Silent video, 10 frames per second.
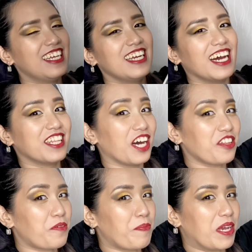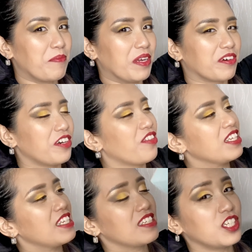another pig mirror. This
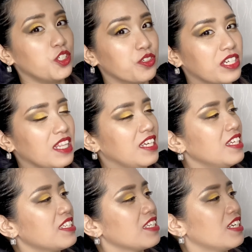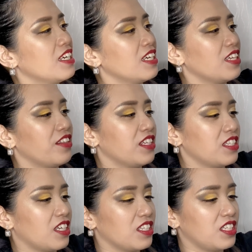is a new release. This
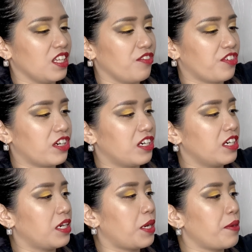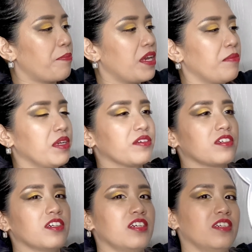silver pig
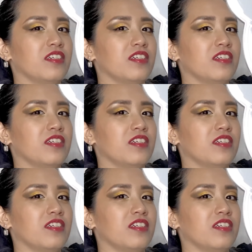mirror